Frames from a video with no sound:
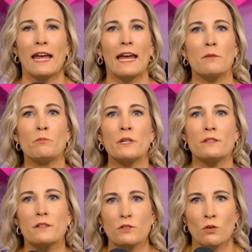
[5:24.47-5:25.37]
A
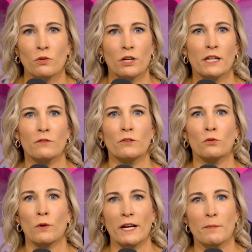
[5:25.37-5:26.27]
business owner can feel
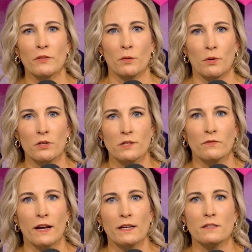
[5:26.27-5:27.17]
great about their personal
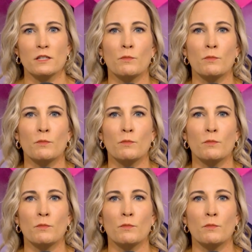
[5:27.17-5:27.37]
finances,